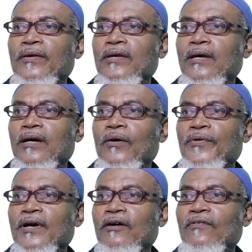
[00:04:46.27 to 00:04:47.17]
and
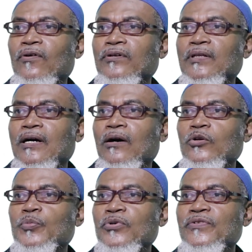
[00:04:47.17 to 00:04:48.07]
here we have got the
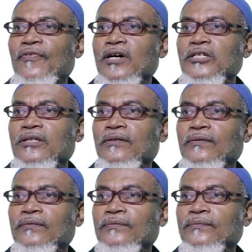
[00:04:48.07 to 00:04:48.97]
output
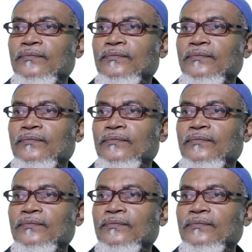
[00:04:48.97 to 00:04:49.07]
function.